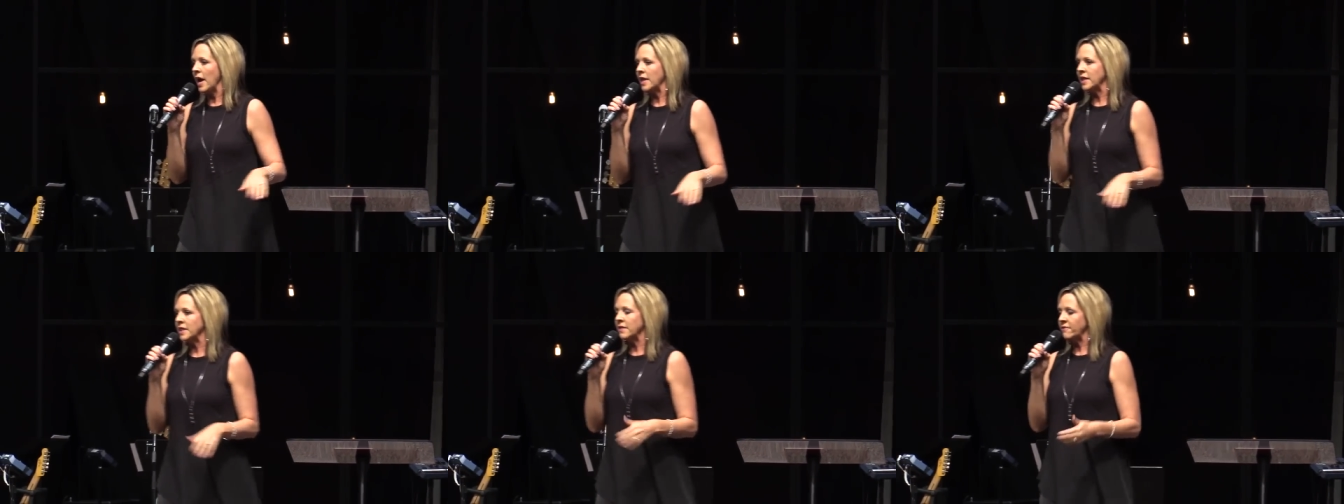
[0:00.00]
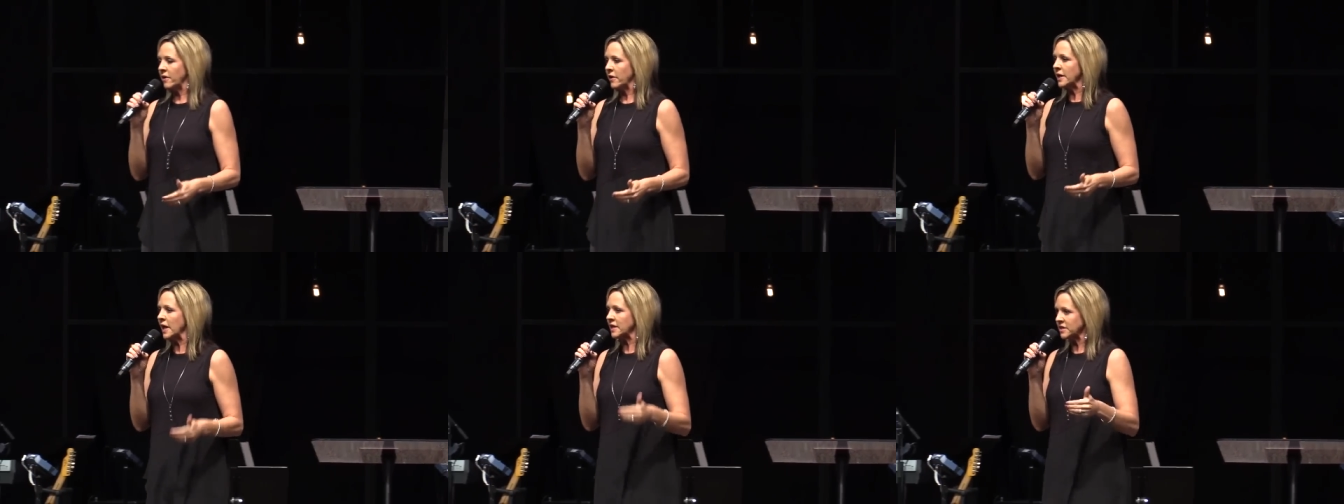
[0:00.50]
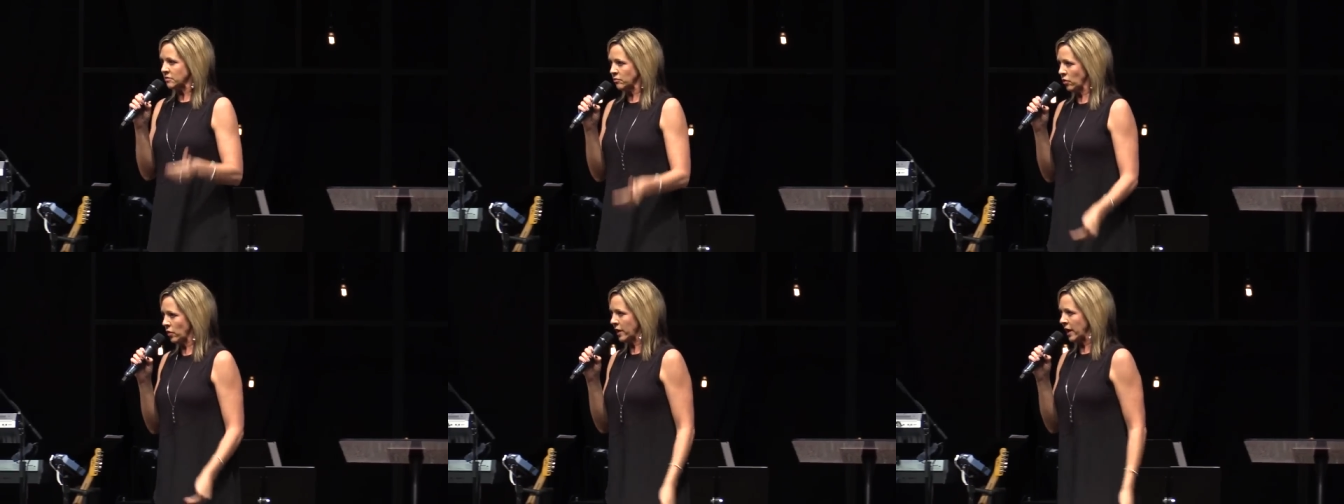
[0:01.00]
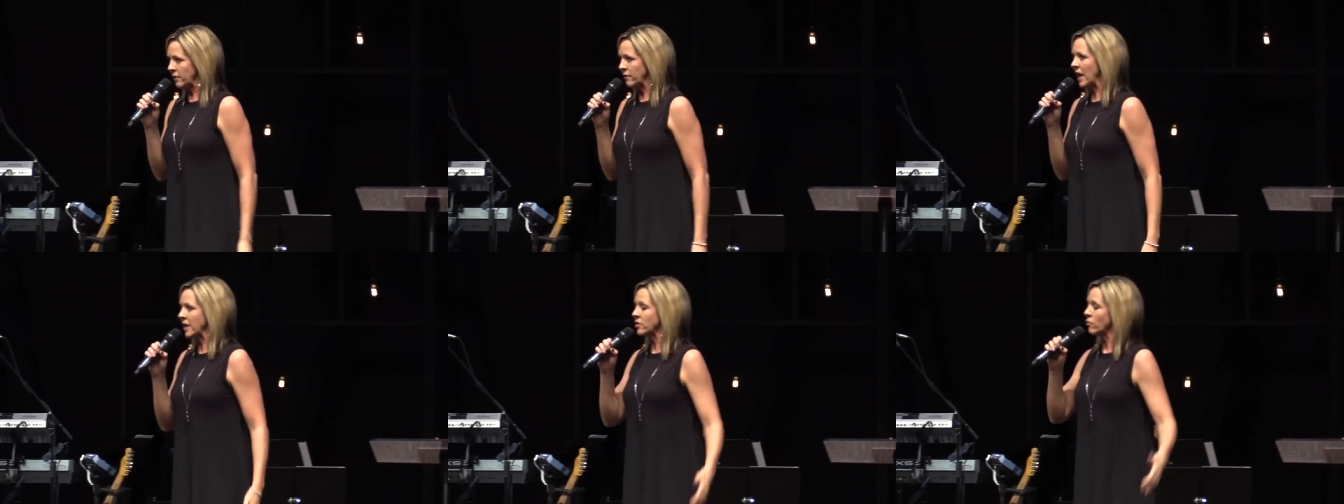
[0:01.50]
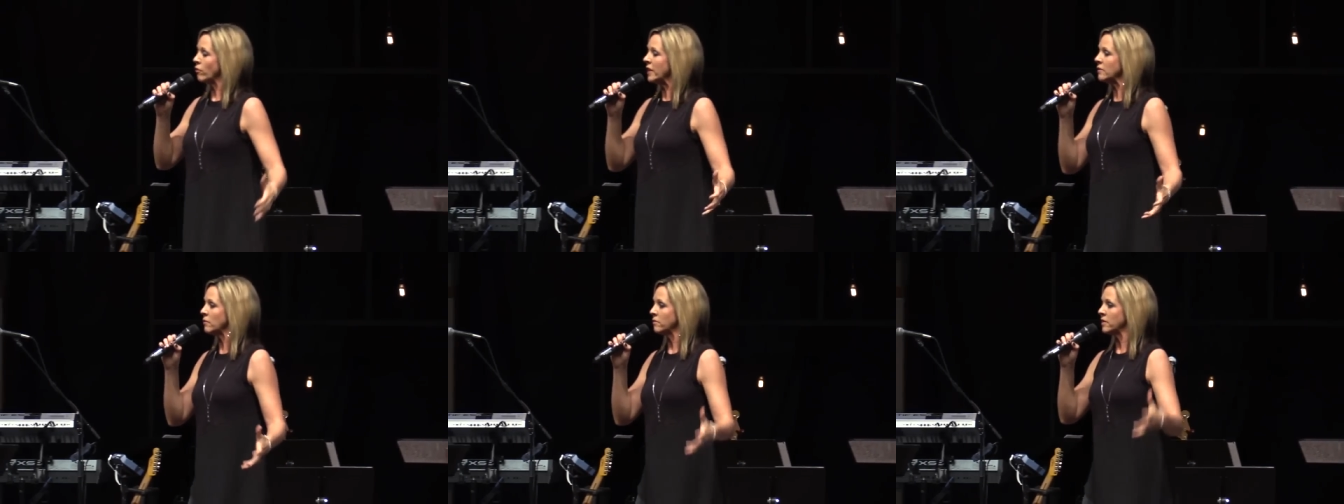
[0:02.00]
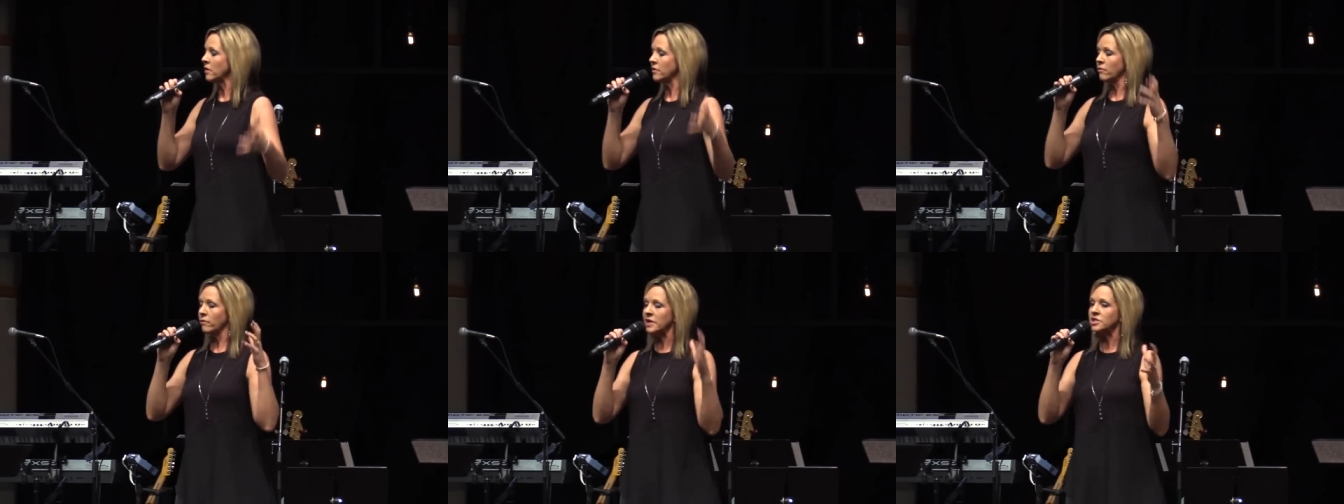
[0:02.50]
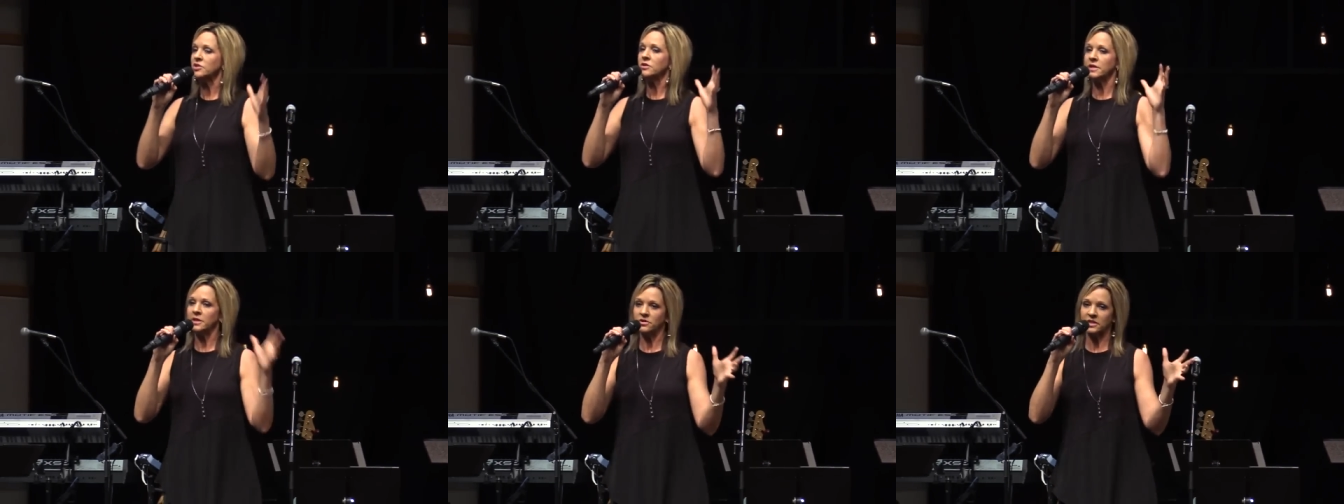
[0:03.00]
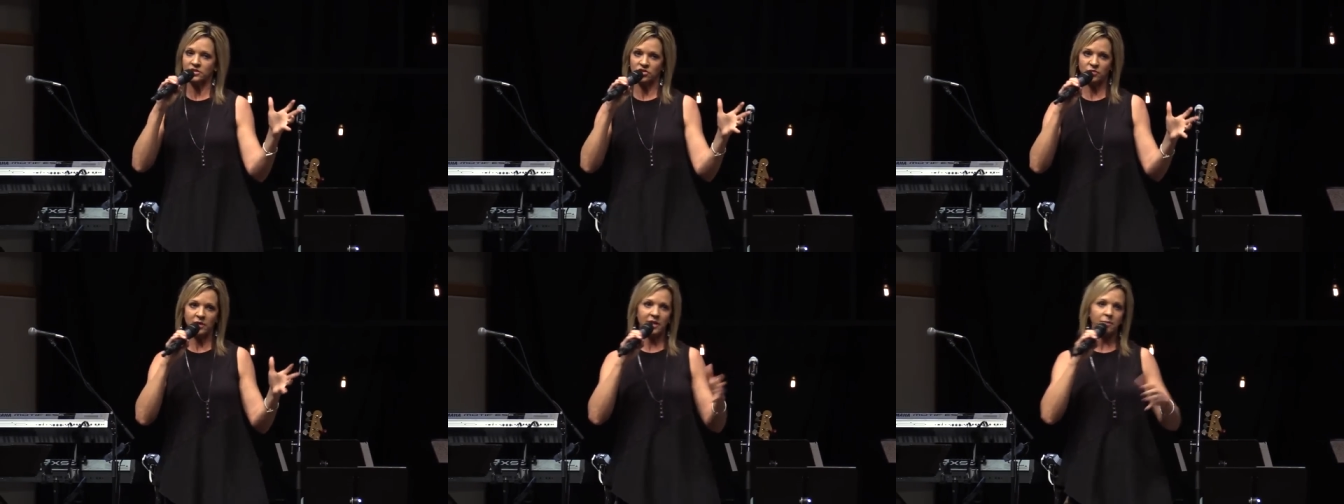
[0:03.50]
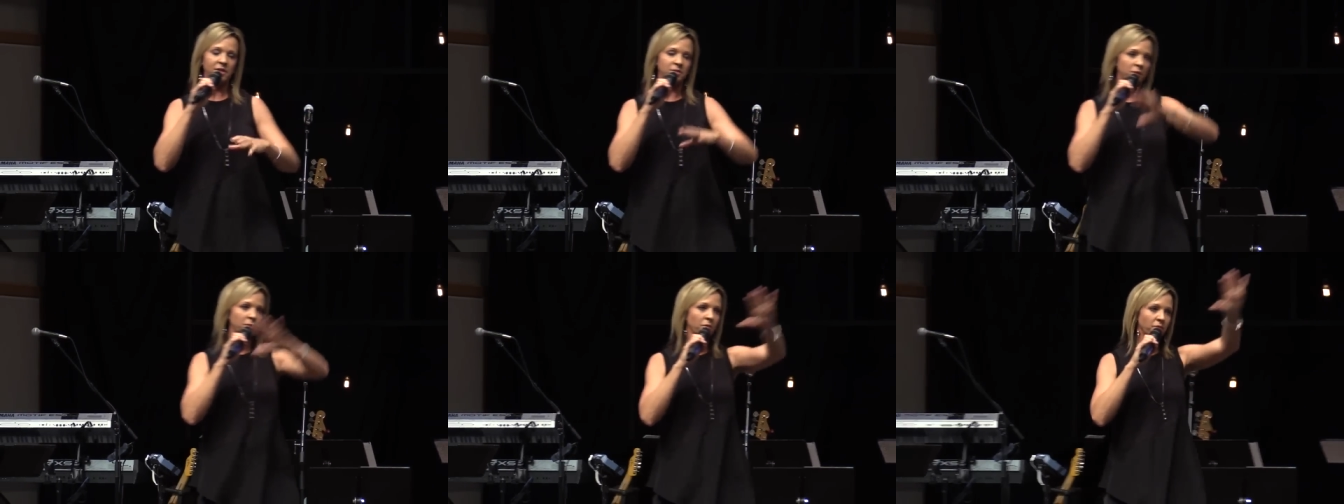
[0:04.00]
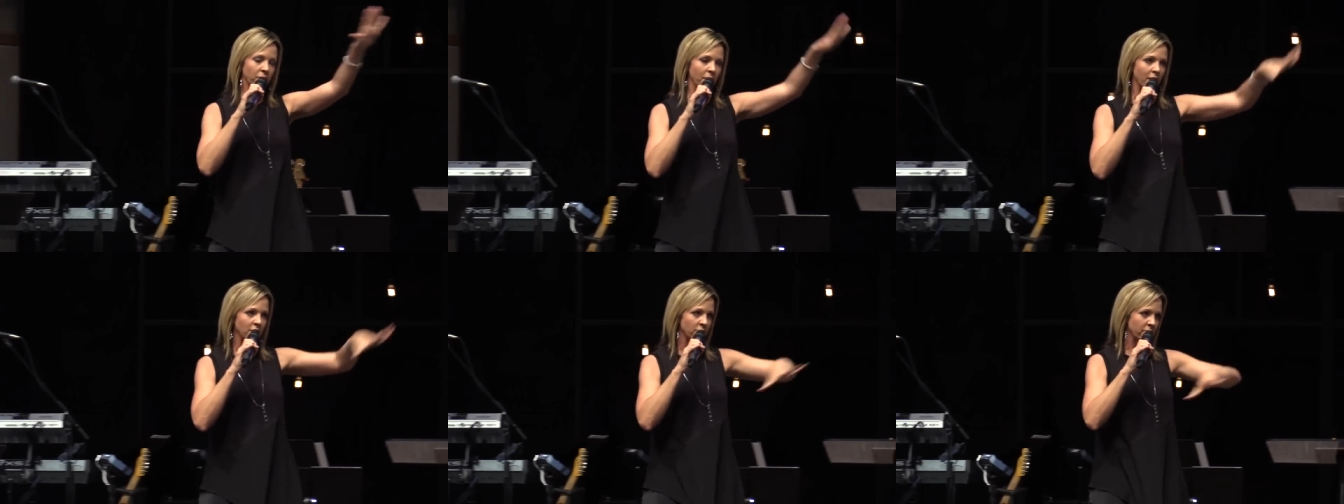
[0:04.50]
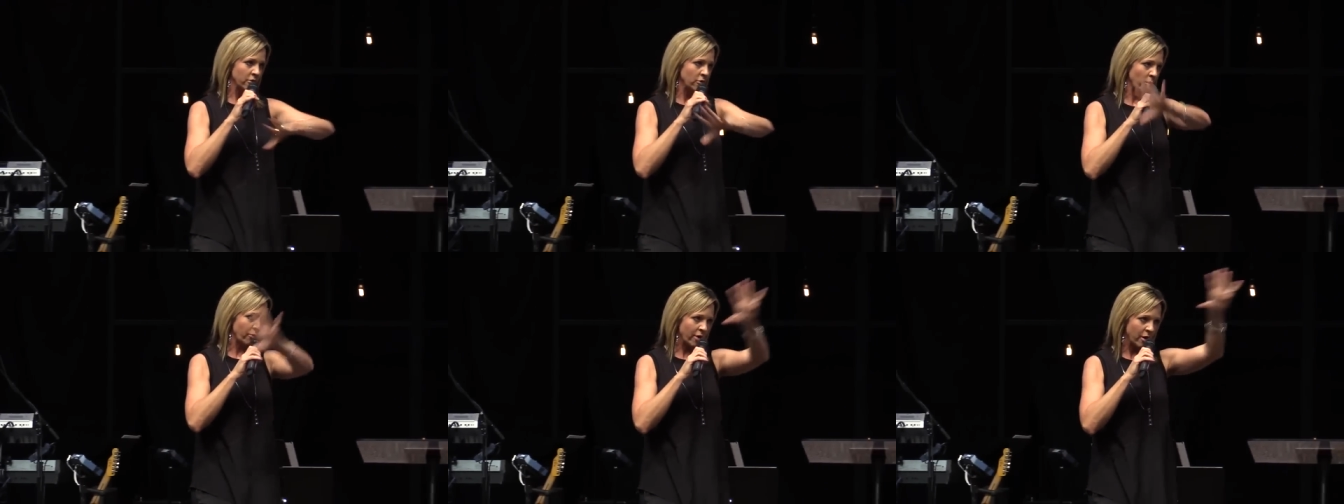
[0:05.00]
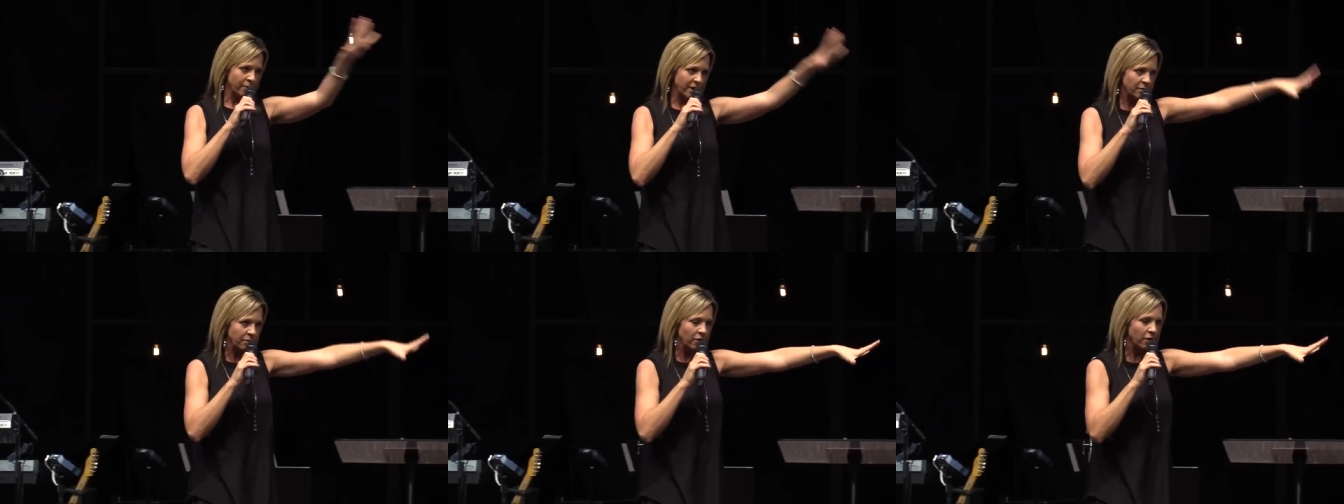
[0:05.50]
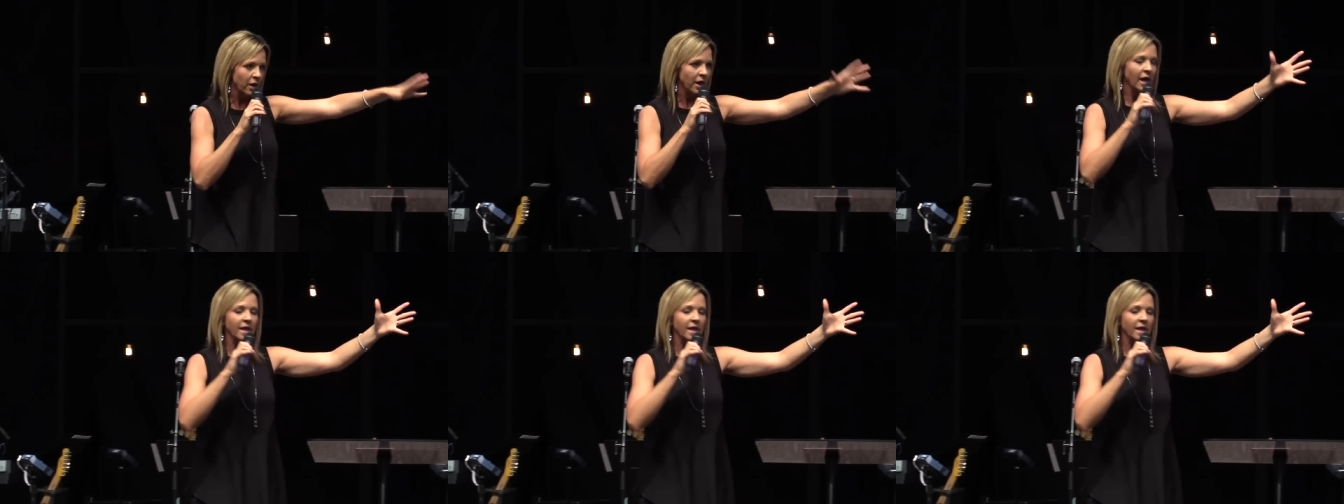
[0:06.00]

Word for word: And then then the very next morning, we had the re- what we call the regional intercessors meeting. That means people from all over who are prayer people.